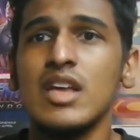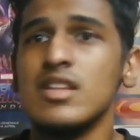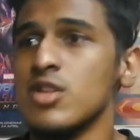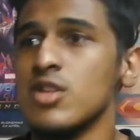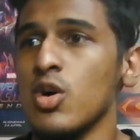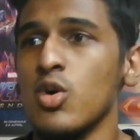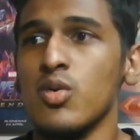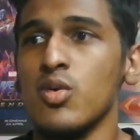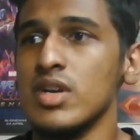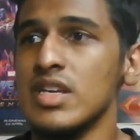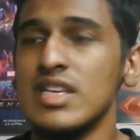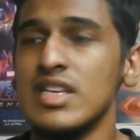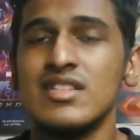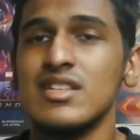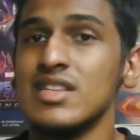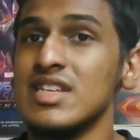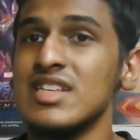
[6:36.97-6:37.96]
So
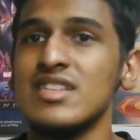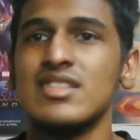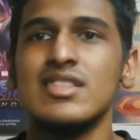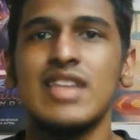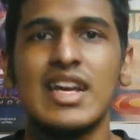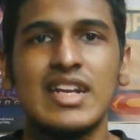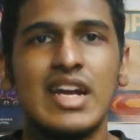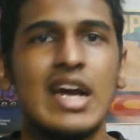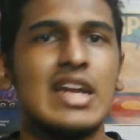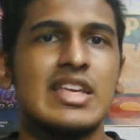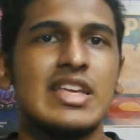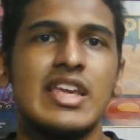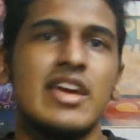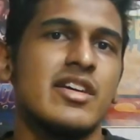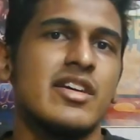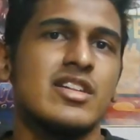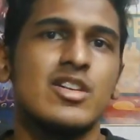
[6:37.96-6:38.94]
he's that kind of
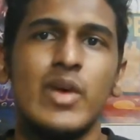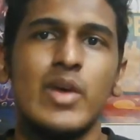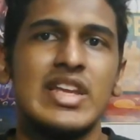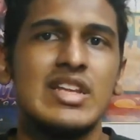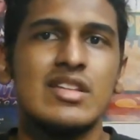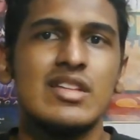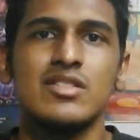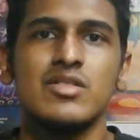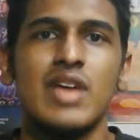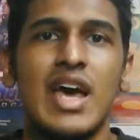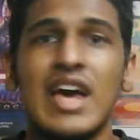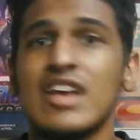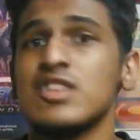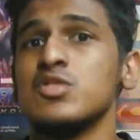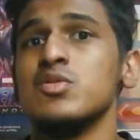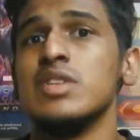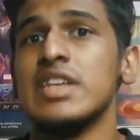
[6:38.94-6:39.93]
character where he doesn't
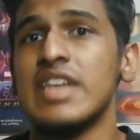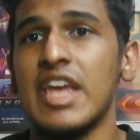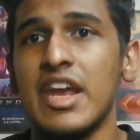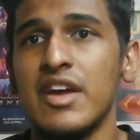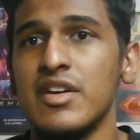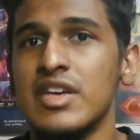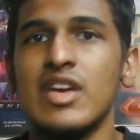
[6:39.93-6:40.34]
actually care.